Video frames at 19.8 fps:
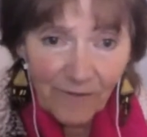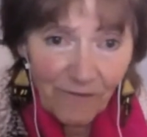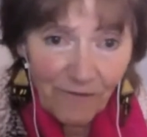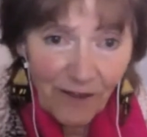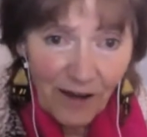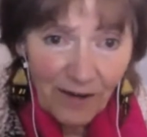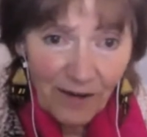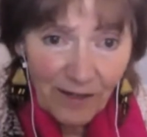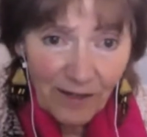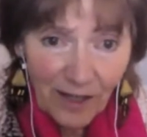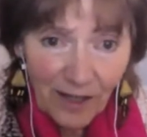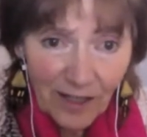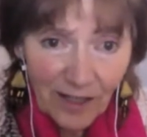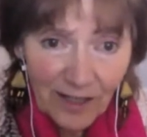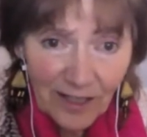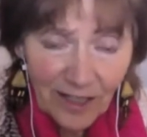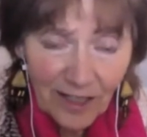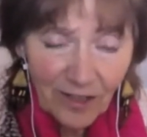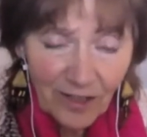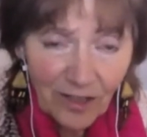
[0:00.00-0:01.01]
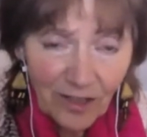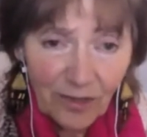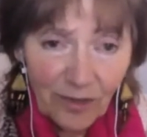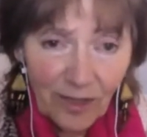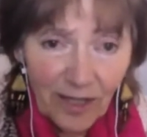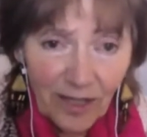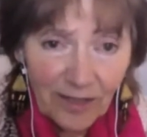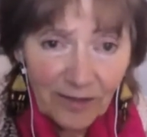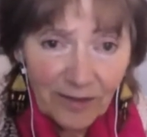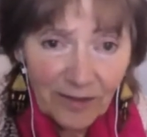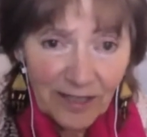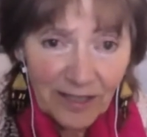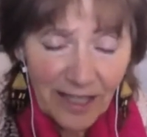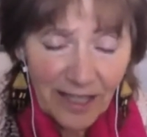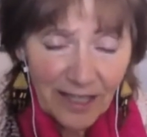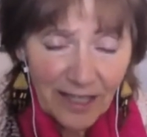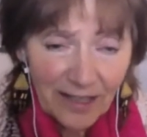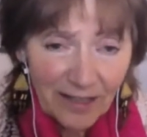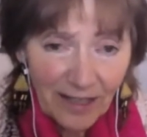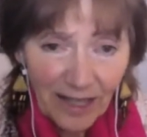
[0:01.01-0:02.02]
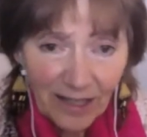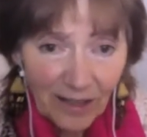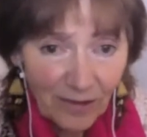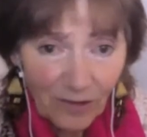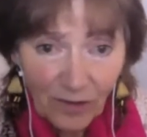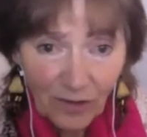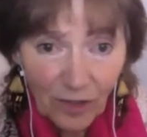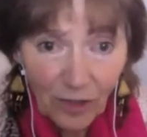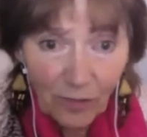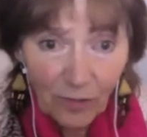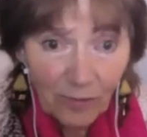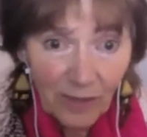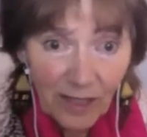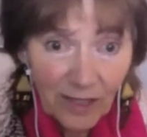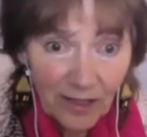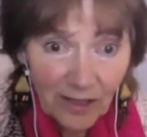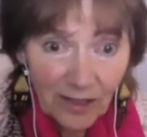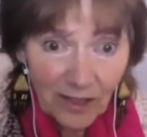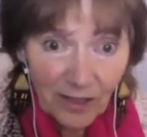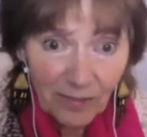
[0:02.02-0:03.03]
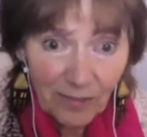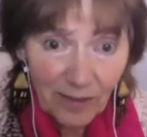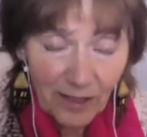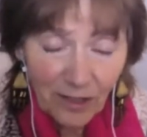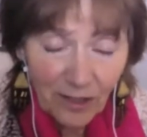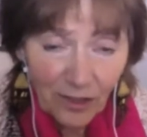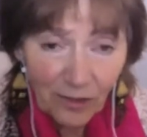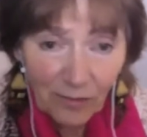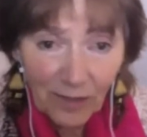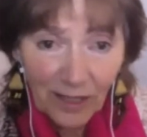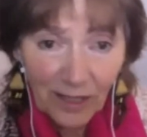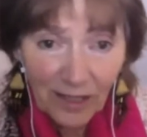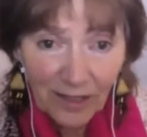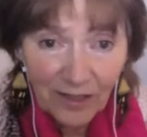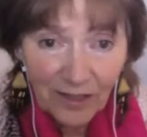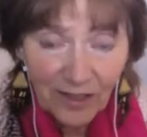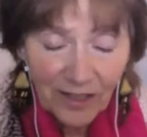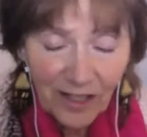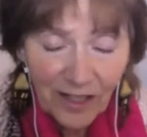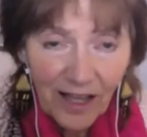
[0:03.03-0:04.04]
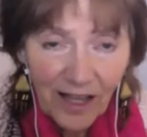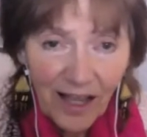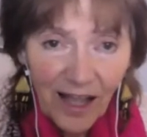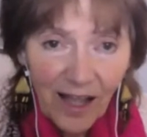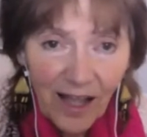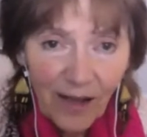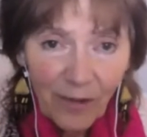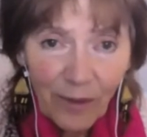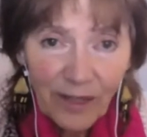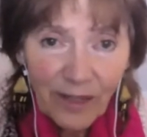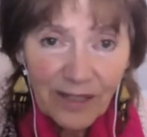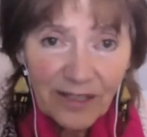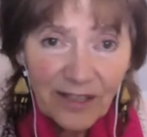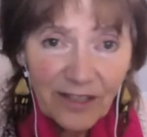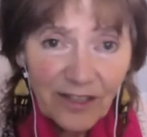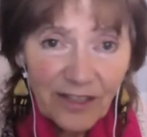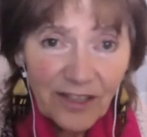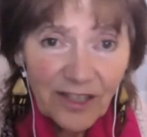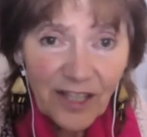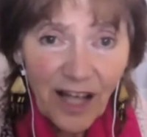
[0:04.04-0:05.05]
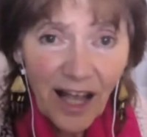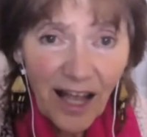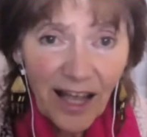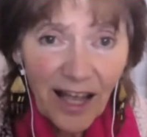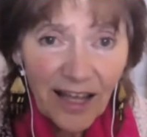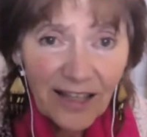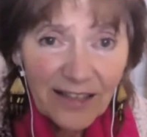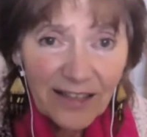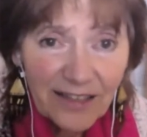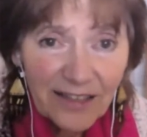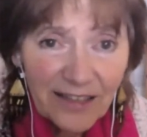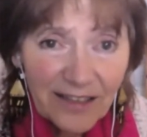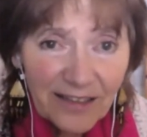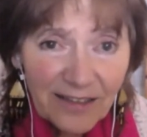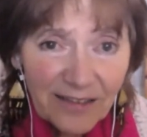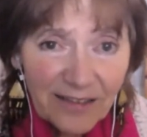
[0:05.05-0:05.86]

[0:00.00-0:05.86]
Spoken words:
Very large, like 2 meters by 2 meters? What is their size?